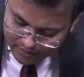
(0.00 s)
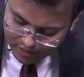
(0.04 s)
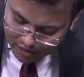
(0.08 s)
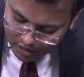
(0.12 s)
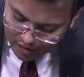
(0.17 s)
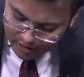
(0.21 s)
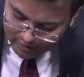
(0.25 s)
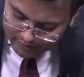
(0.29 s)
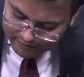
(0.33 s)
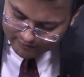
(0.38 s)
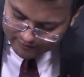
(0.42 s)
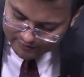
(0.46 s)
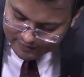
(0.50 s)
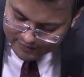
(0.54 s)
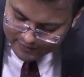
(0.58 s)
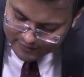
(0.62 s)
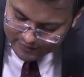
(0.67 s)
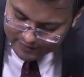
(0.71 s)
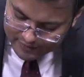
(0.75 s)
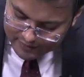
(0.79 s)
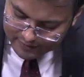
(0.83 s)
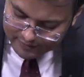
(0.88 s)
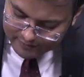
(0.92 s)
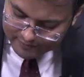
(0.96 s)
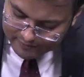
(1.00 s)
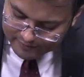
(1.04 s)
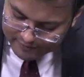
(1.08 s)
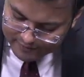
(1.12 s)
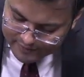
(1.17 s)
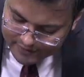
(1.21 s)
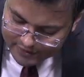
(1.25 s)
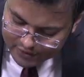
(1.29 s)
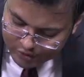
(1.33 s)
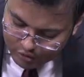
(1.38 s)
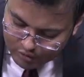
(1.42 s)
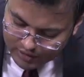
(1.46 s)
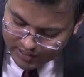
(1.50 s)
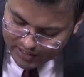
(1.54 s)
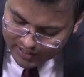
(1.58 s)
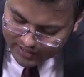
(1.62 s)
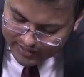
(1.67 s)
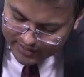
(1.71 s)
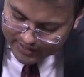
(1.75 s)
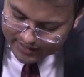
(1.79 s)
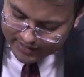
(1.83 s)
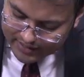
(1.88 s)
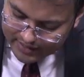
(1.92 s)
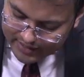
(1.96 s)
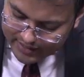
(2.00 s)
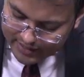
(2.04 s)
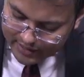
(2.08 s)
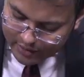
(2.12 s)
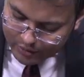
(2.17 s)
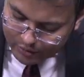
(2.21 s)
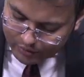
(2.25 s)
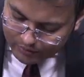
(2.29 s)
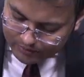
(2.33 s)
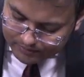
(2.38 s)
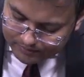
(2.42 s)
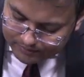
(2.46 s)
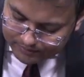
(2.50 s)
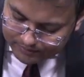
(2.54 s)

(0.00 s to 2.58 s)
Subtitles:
of fistula in ano.